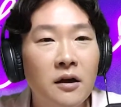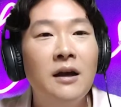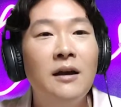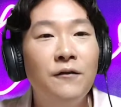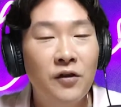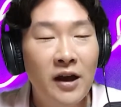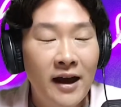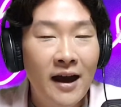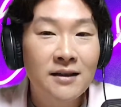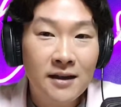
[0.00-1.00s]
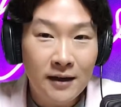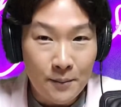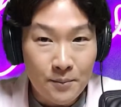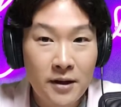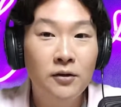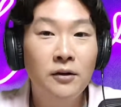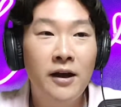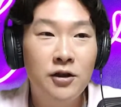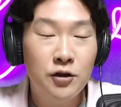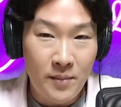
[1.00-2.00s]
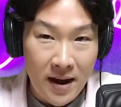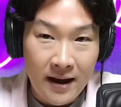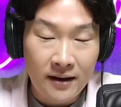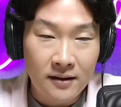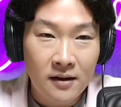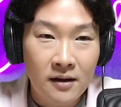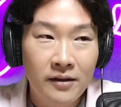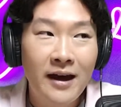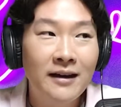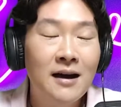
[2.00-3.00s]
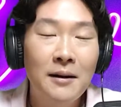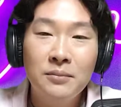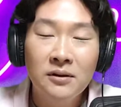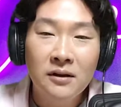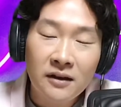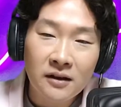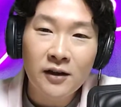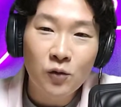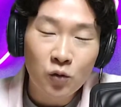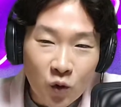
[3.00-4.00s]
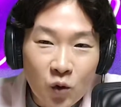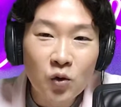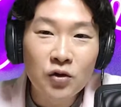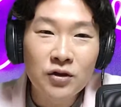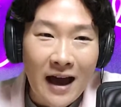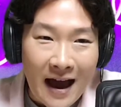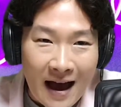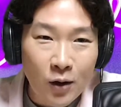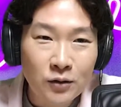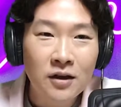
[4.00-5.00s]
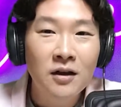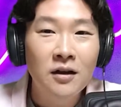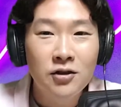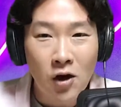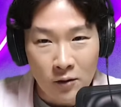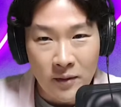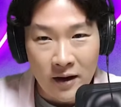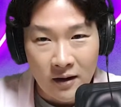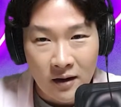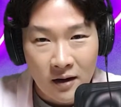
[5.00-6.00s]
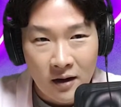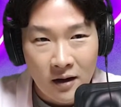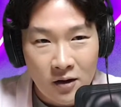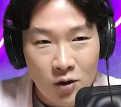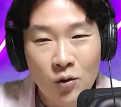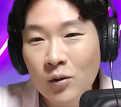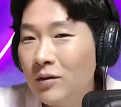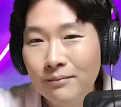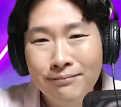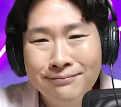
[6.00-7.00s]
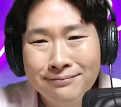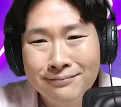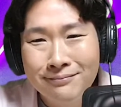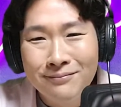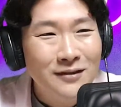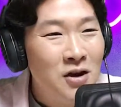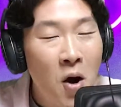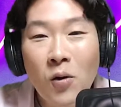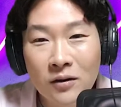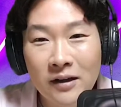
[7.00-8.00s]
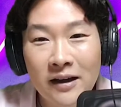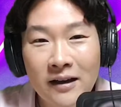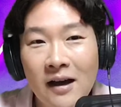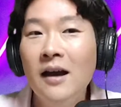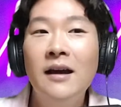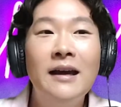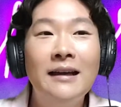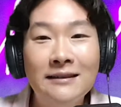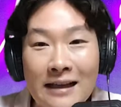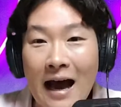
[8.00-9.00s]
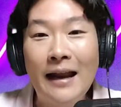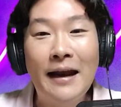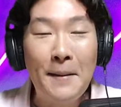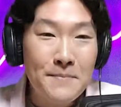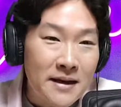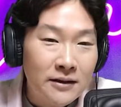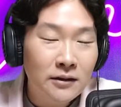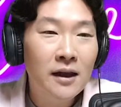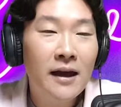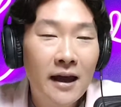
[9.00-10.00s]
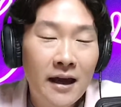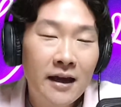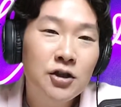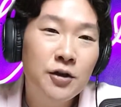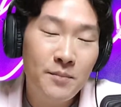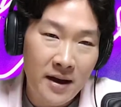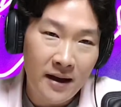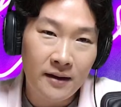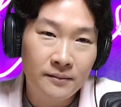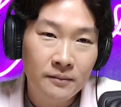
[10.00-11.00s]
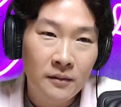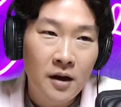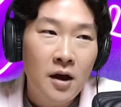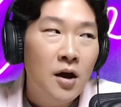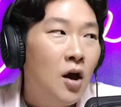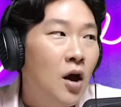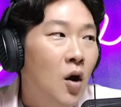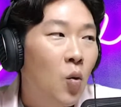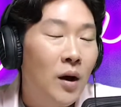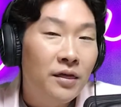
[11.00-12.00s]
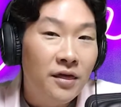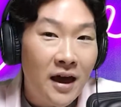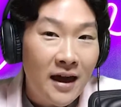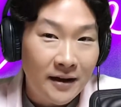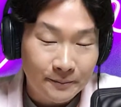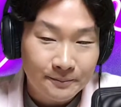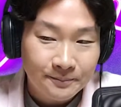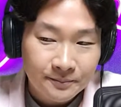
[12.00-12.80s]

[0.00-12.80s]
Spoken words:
if they had seen a middle-aged man, that completely rules out Jungmin, who totally is not a middle-aged man. What then,